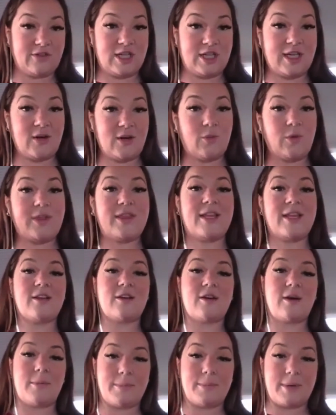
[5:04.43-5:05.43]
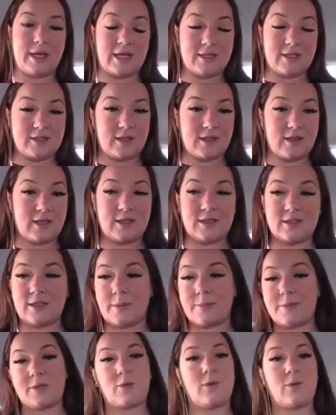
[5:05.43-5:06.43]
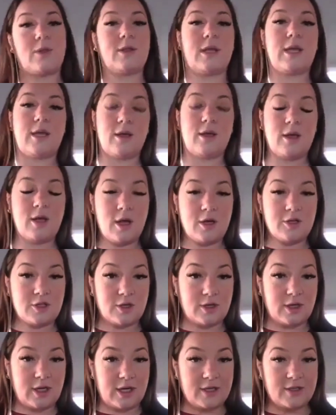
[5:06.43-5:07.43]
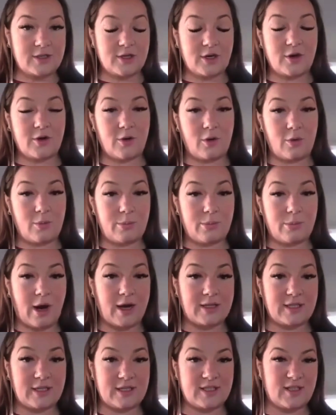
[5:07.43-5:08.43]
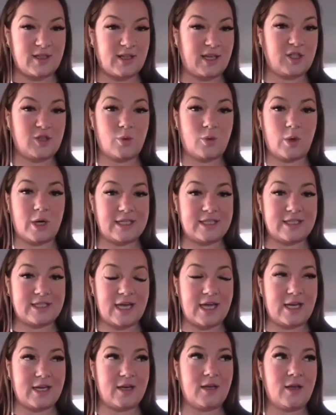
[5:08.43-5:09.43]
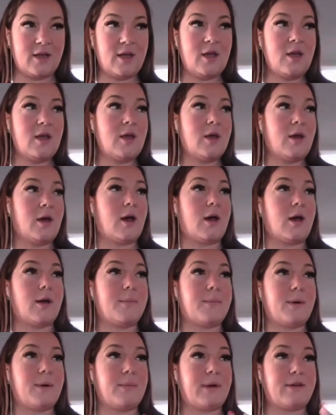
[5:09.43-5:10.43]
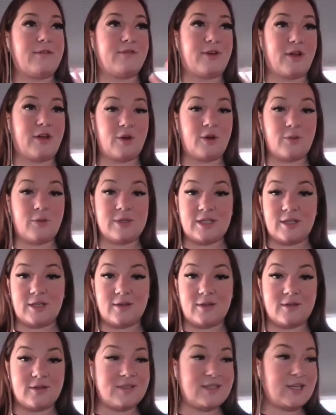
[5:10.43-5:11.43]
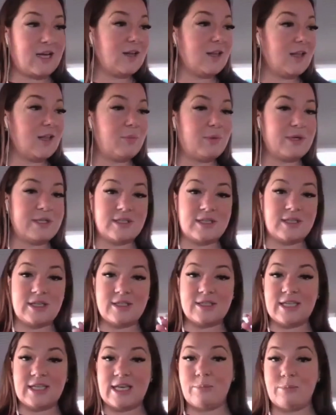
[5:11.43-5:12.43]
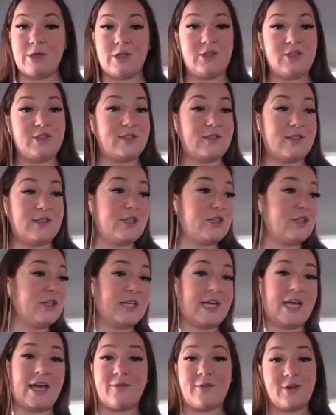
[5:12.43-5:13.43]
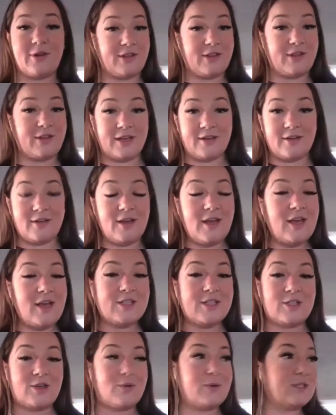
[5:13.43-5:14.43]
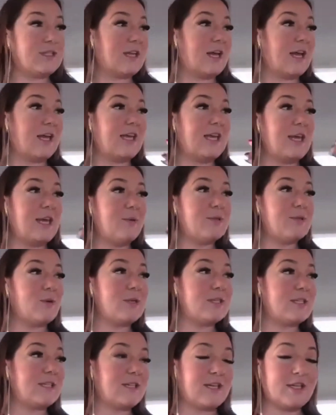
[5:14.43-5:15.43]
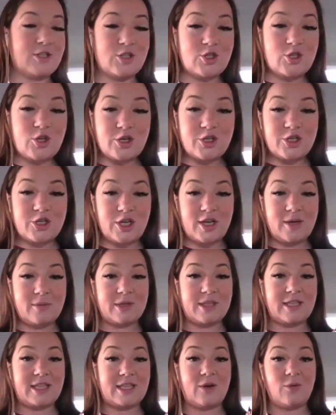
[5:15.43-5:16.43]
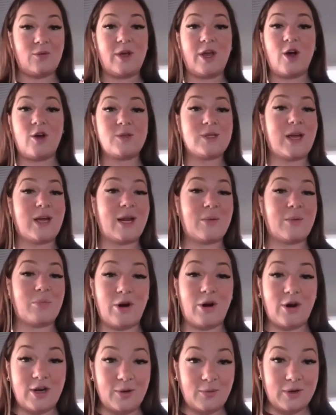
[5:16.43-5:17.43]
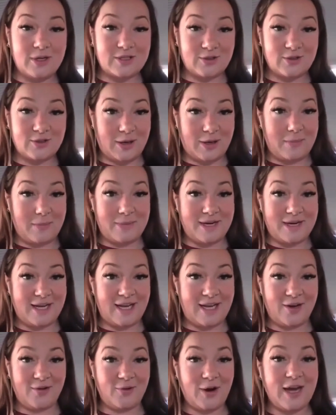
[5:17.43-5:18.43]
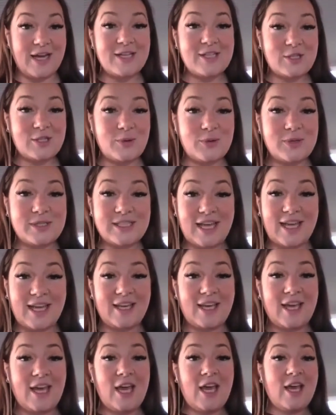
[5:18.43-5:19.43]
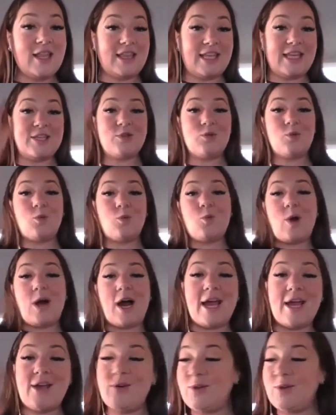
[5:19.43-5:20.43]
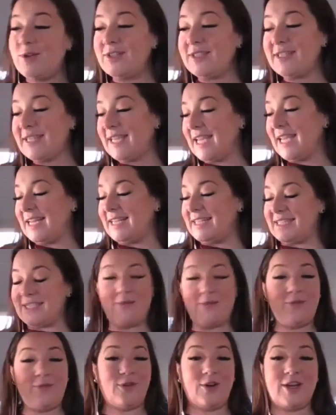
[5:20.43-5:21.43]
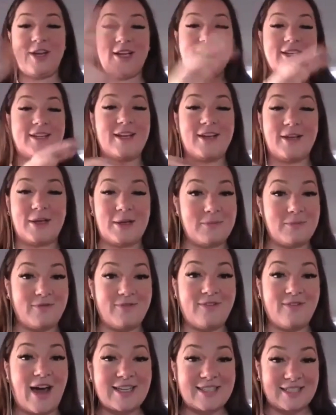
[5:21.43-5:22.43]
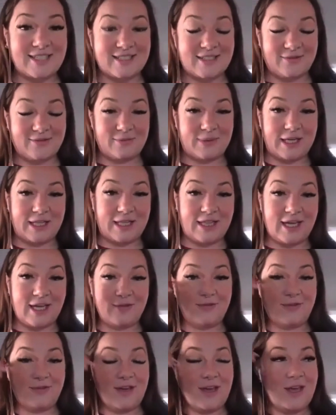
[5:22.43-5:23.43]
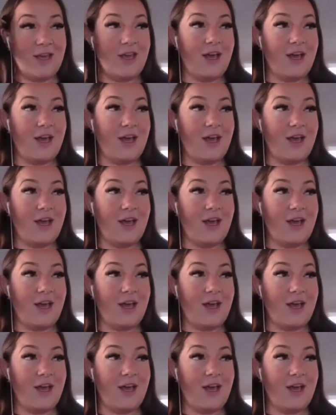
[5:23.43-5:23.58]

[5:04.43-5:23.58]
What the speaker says: She did it within companies and then subsequently turned it into her own practice in like 2010. My father was in satellite business. He built literally everything. So it was like he was always in construction, but then we also had a party rental company, right? So it was like these wildly different facets of my life.